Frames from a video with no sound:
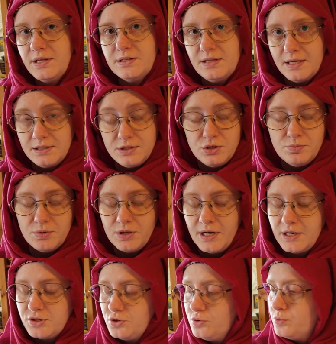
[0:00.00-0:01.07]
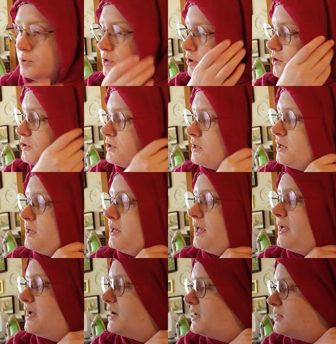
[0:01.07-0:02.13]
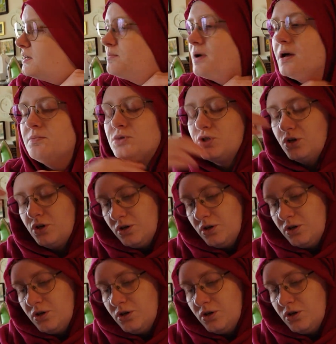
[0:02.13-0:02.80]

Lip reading: that supernatural world. And I'm sure